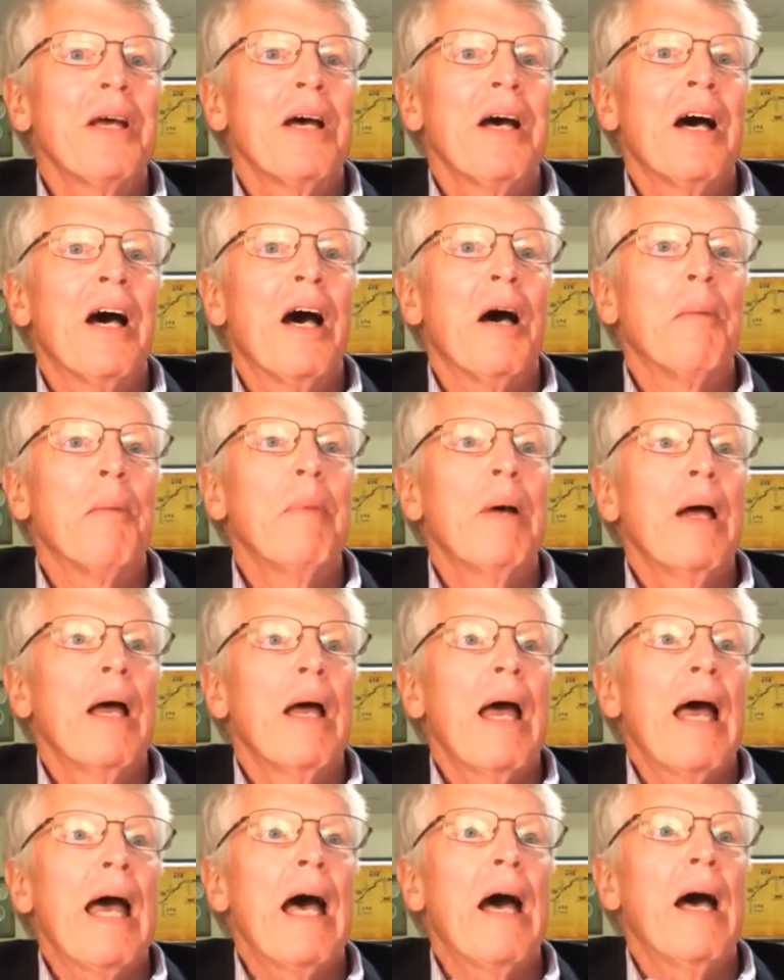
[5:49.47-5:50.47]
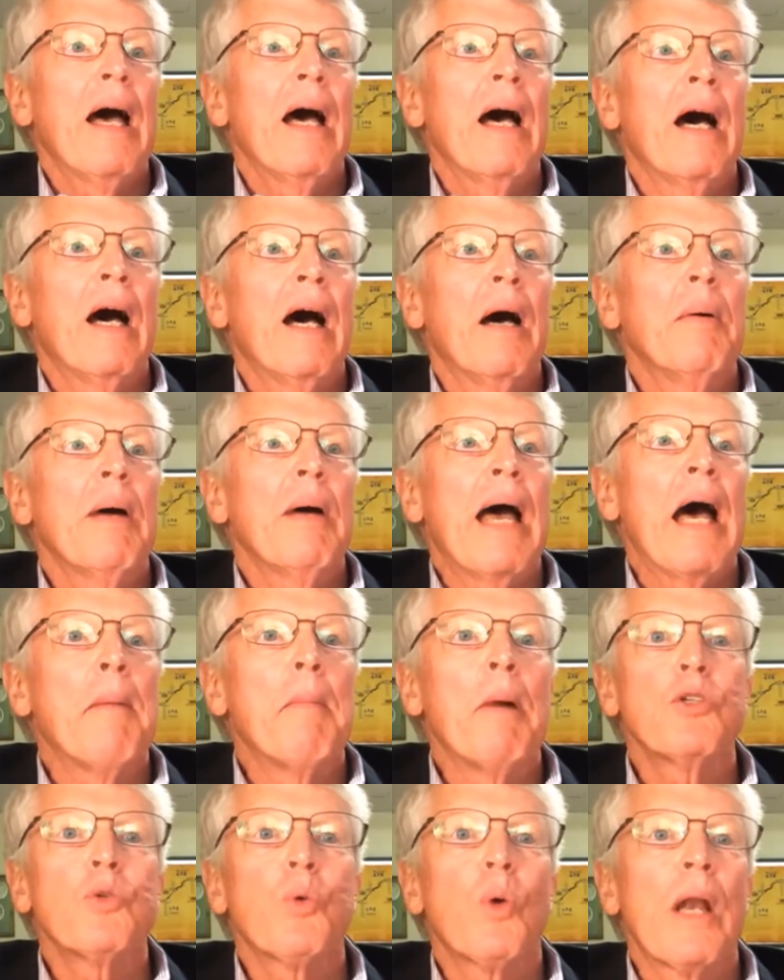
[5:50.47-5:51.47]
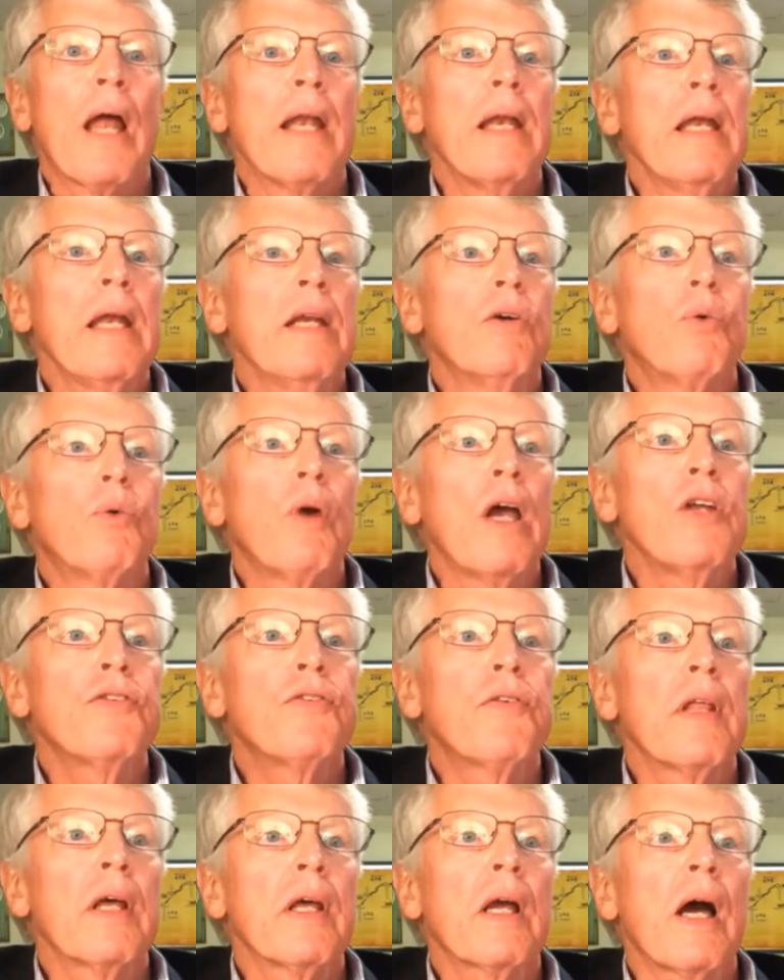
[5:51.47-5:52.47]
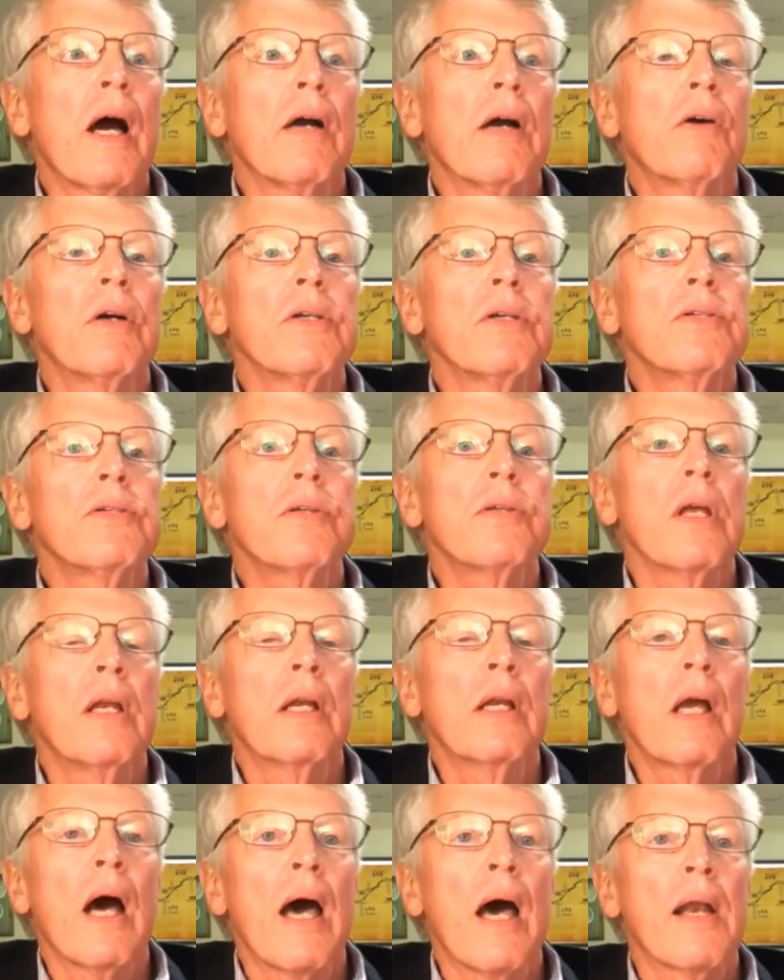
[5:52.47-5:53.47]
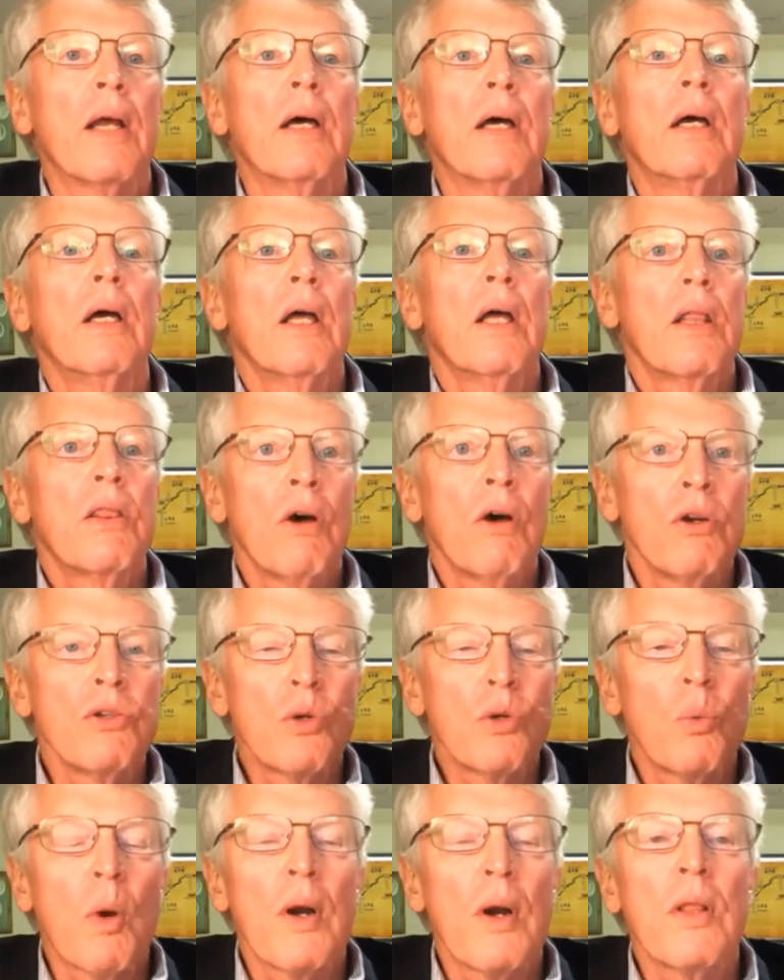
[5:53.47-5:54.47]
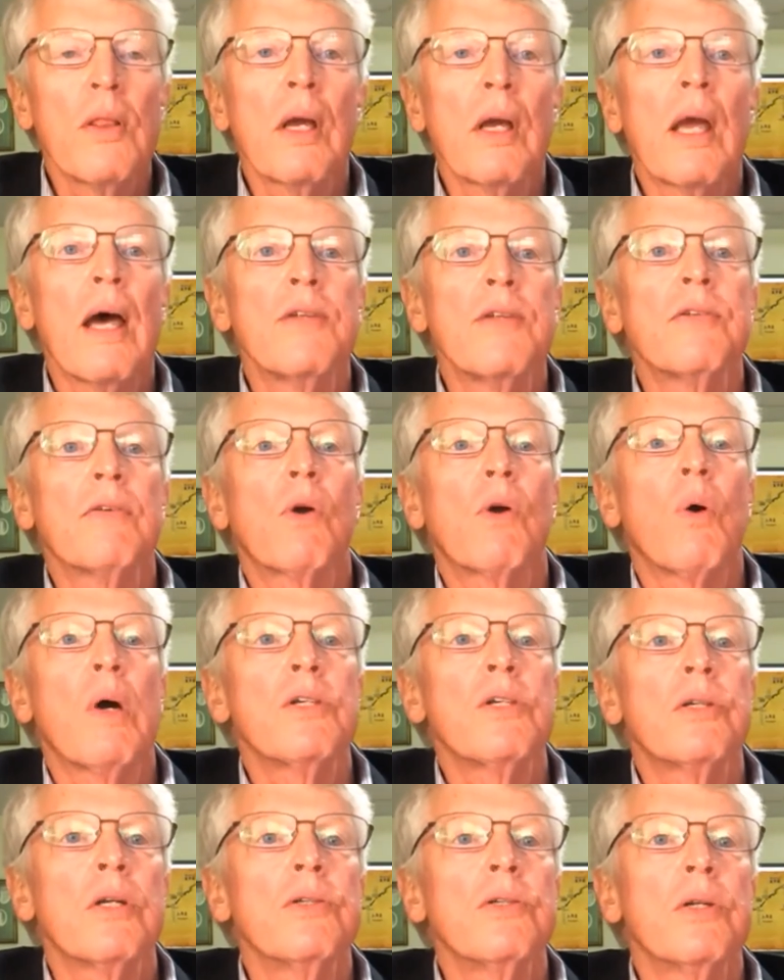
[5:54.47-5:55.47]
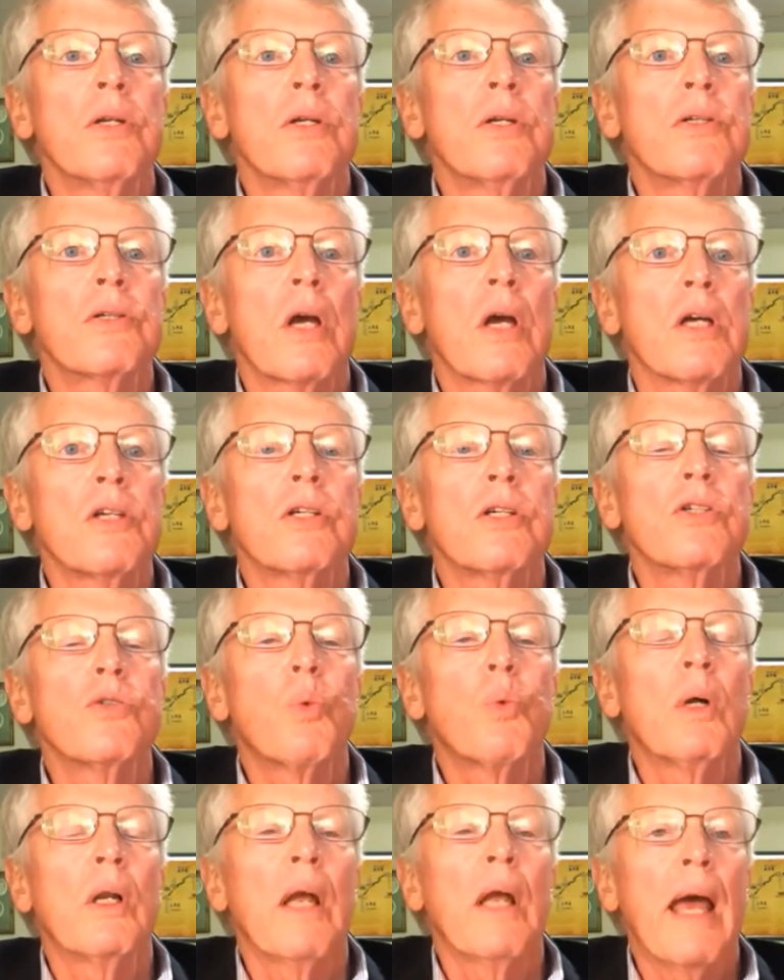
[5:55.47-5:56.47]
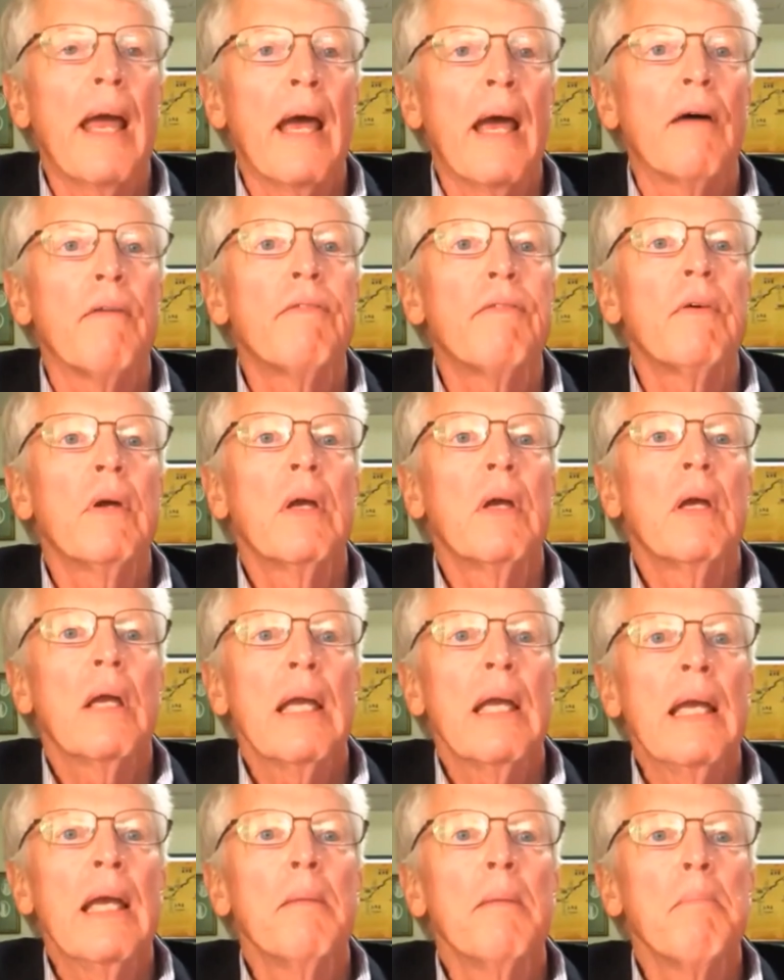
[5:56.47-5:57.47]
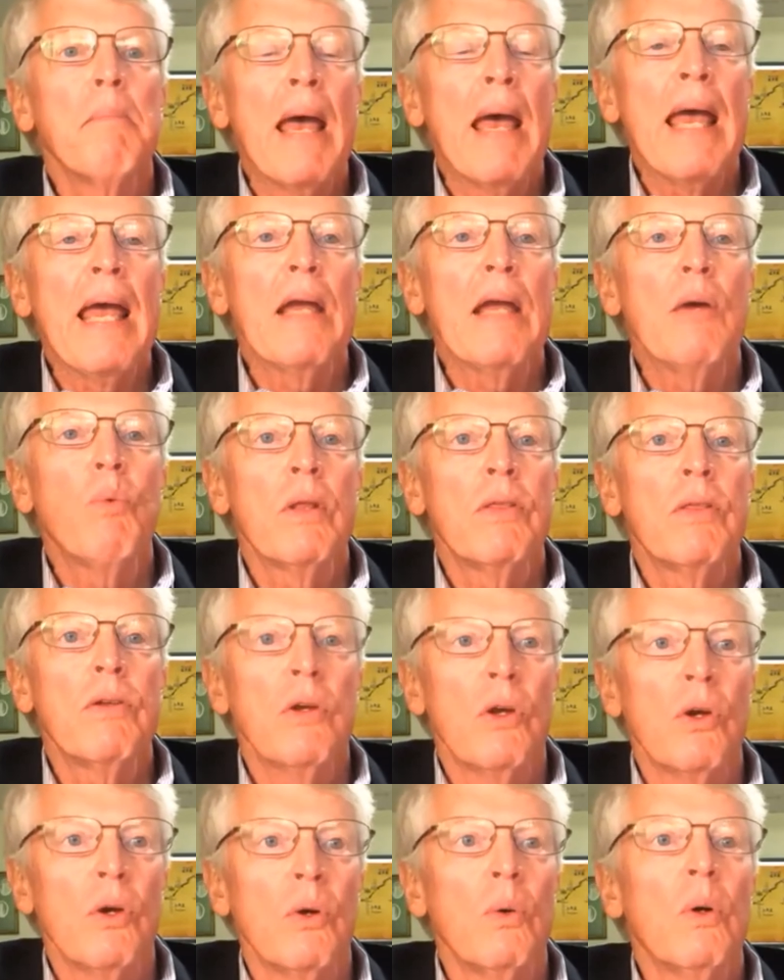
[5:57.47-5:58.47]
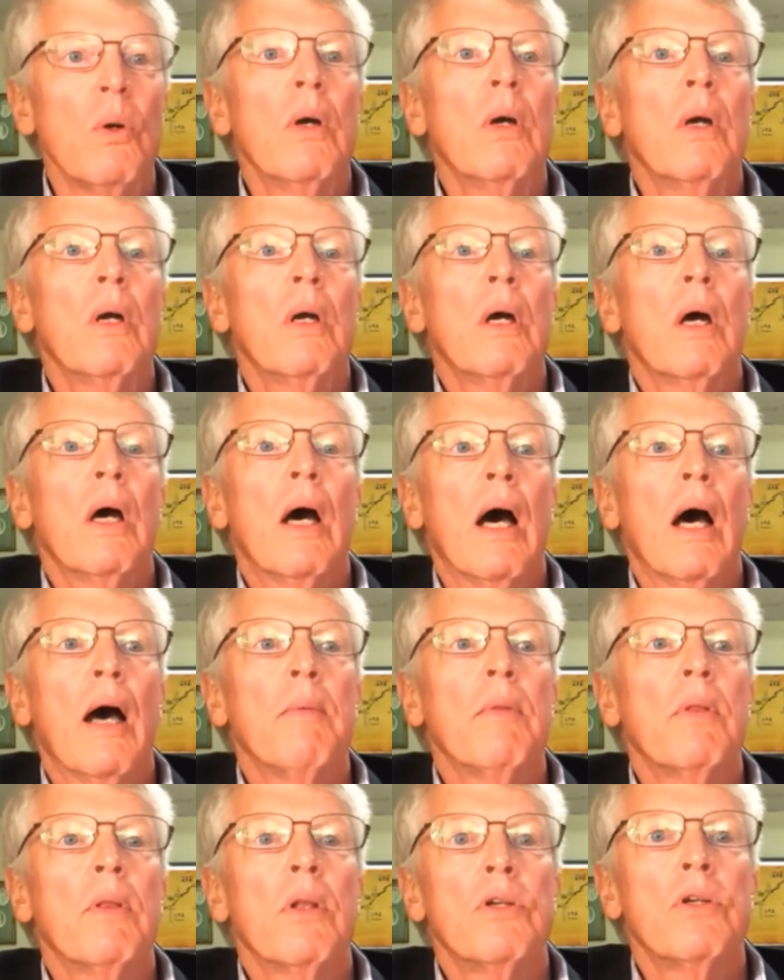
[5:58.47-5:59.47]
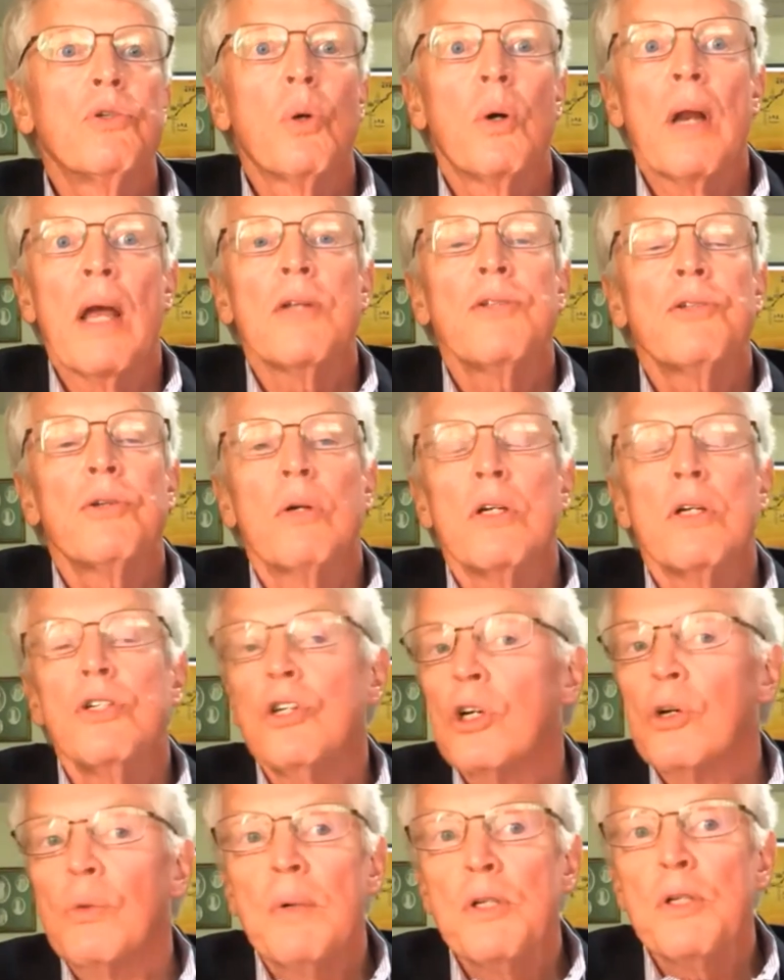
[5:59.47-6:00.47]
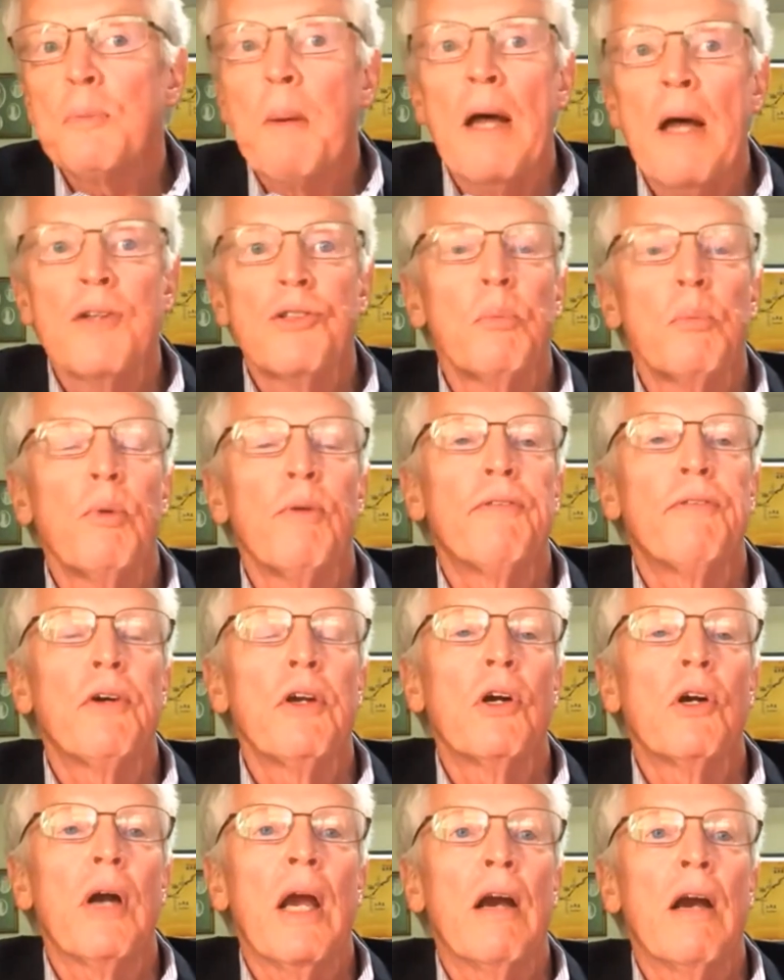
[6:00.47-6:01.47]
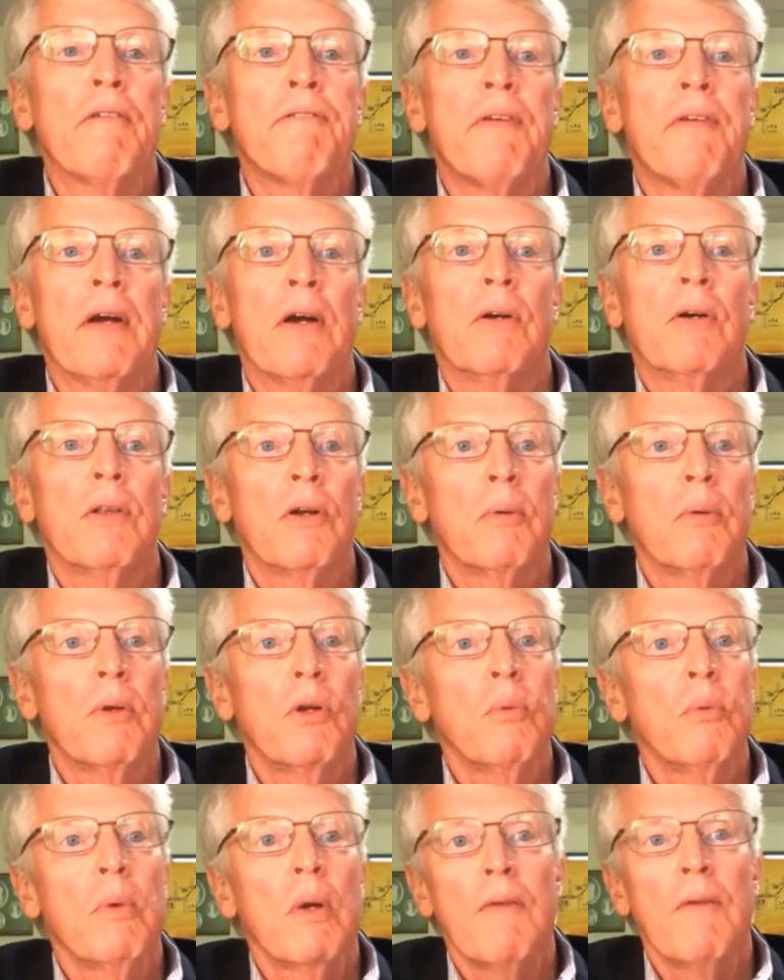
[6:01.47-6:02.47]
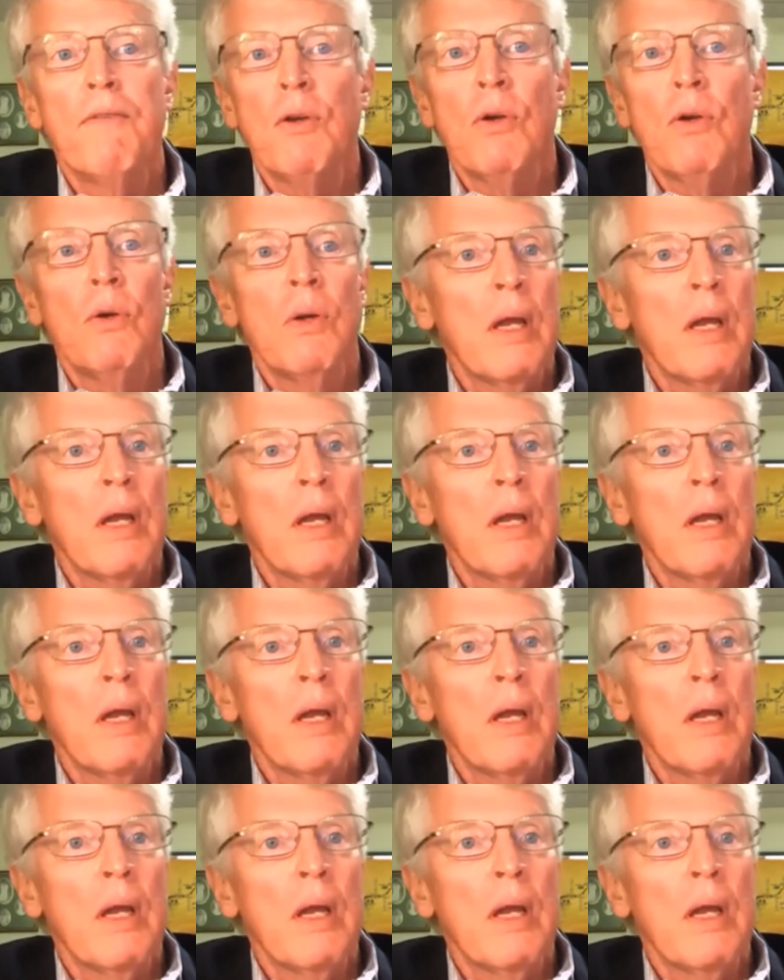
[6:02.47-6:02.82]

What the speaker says: How much will I need to raise for the Congress in Ghana? Those are one of the kinds of questions and discussions we'll have in May with you. The short answer is you're responsible for your airfare. If you